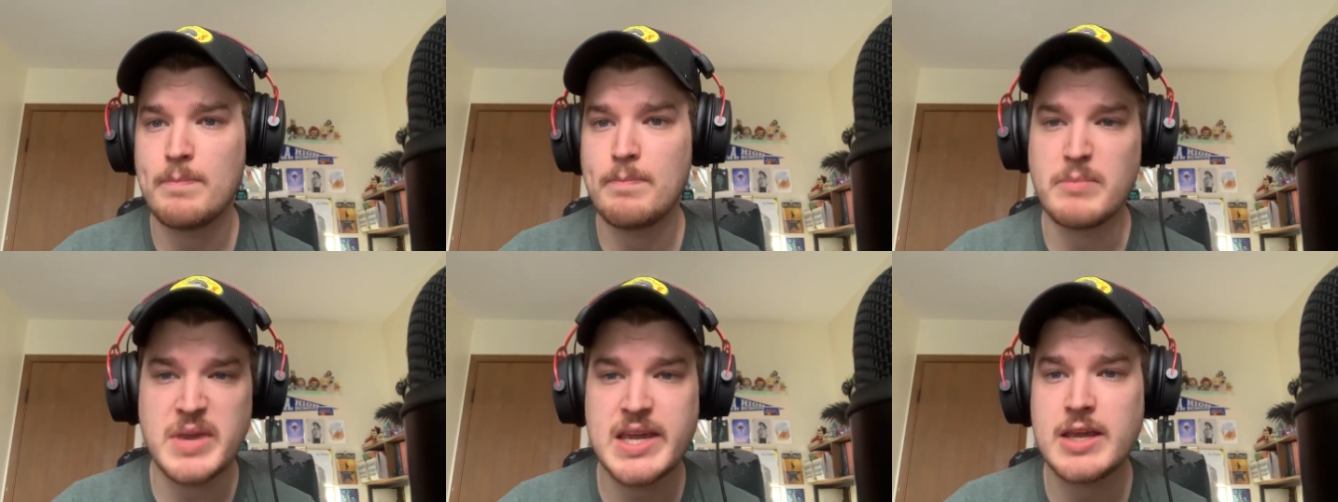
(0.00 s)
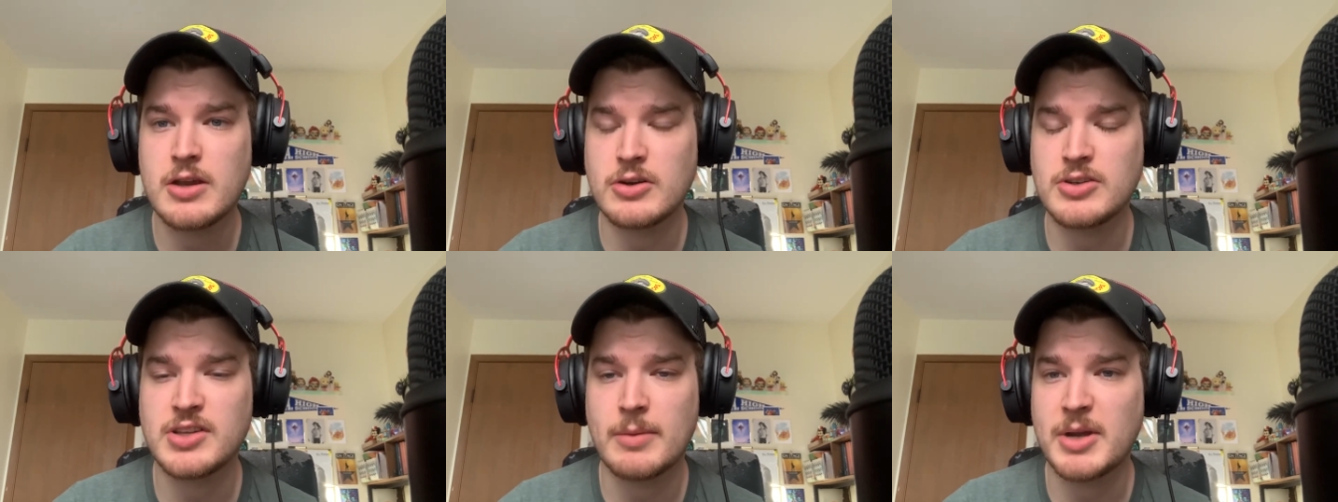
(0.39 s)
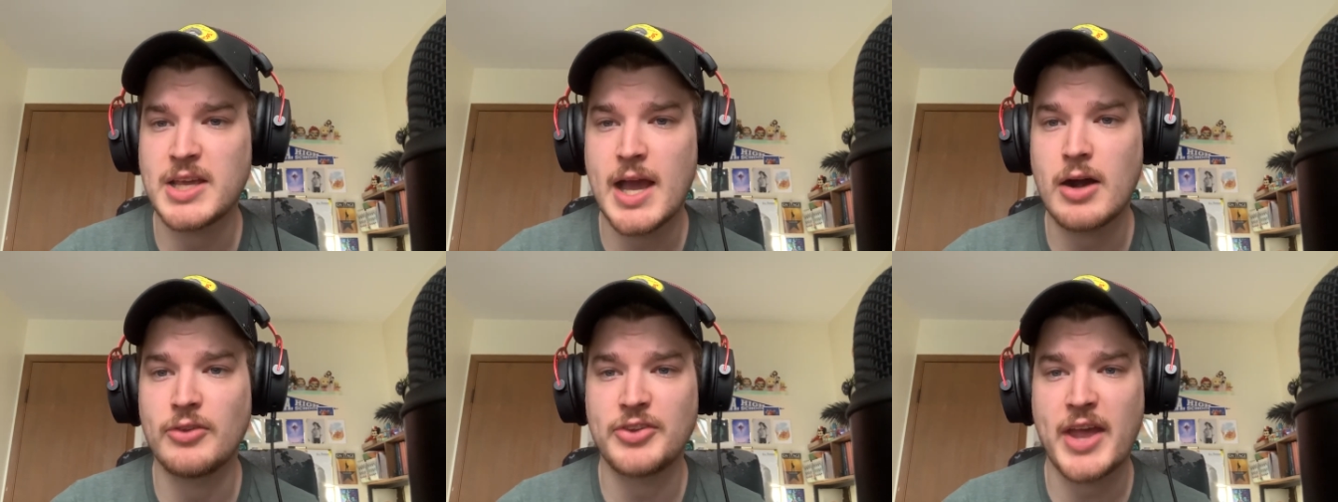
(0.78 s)
me or somebody
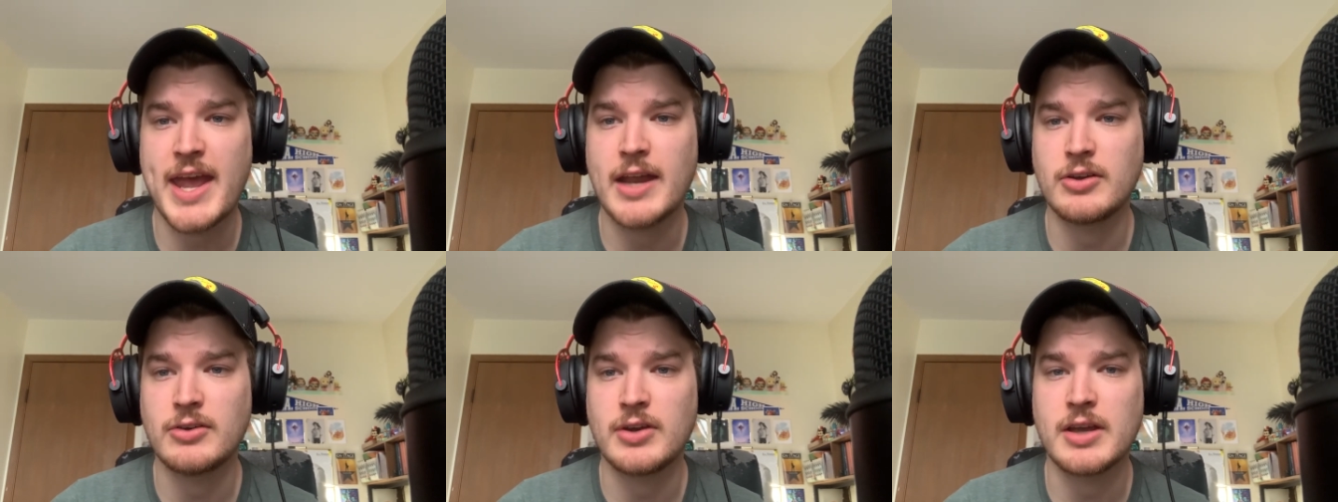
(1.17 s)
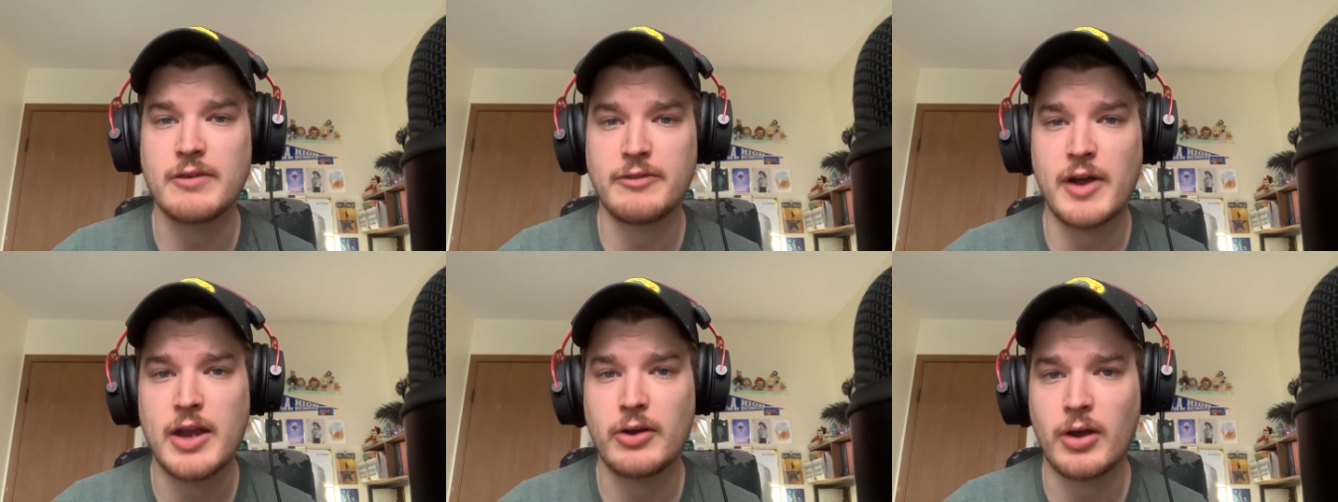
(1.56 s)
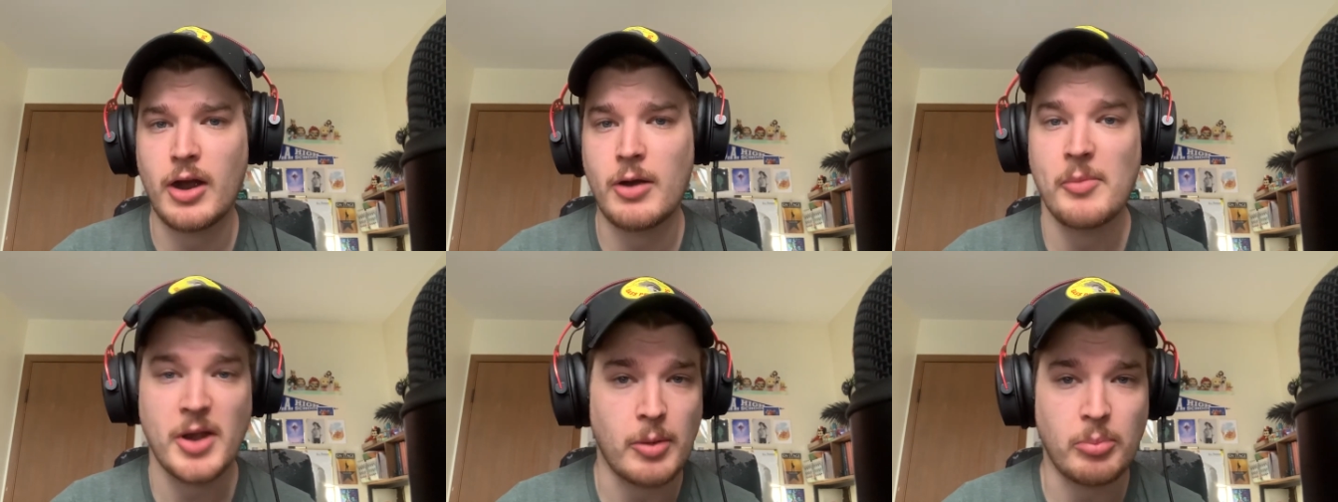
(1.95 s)
else handling a
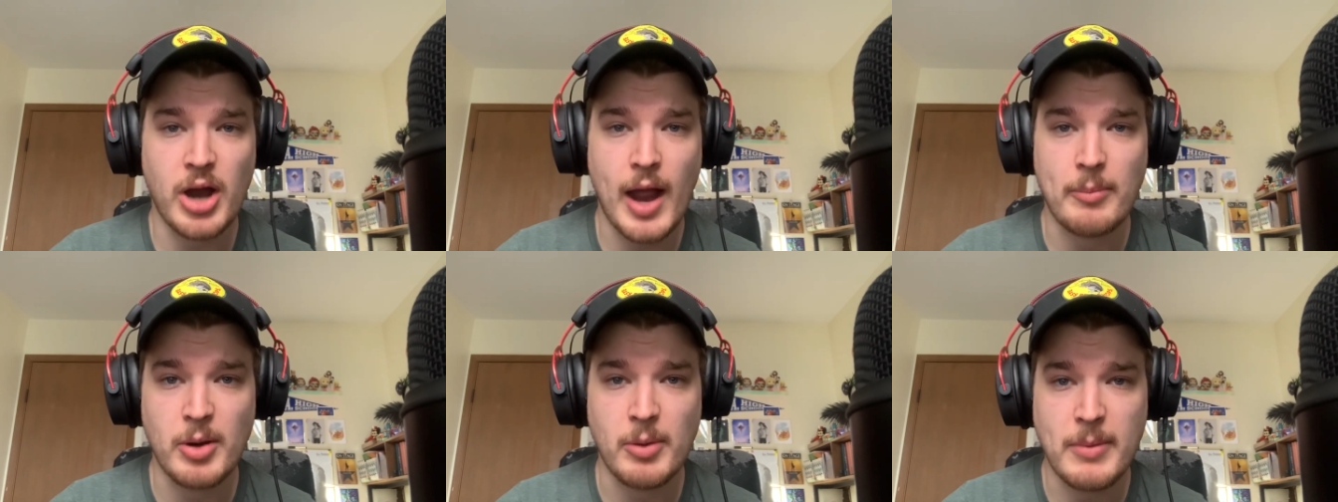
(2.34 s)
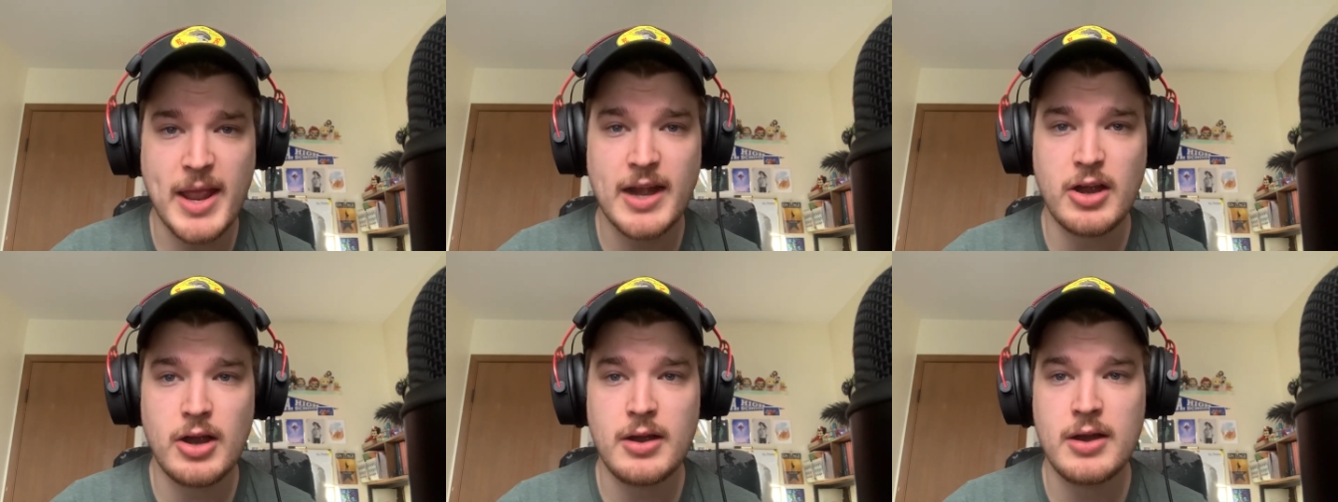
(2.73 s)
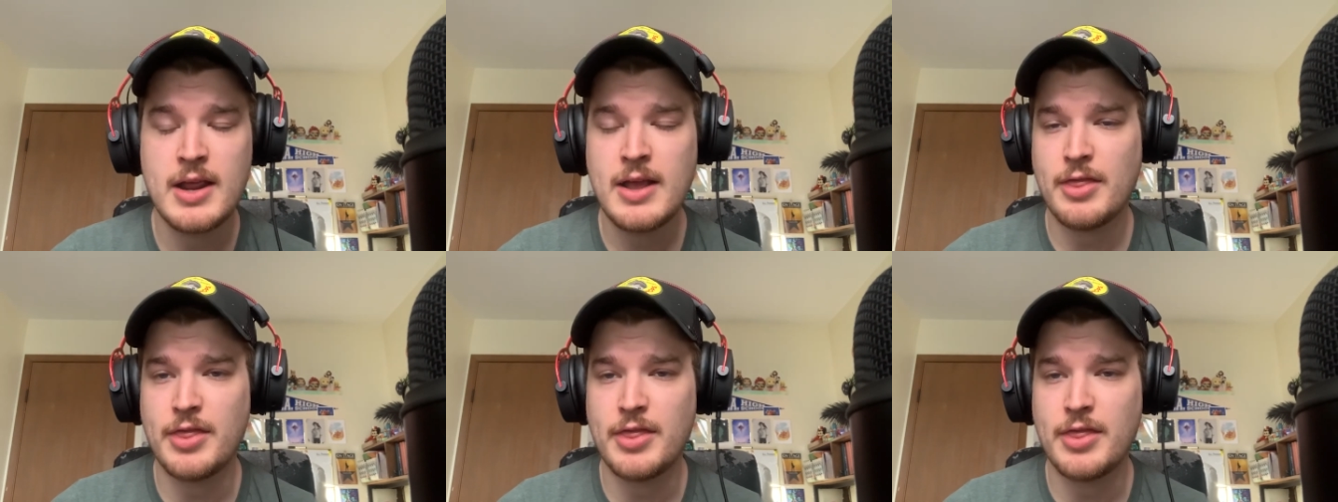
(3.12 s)
firearm in a proper manner,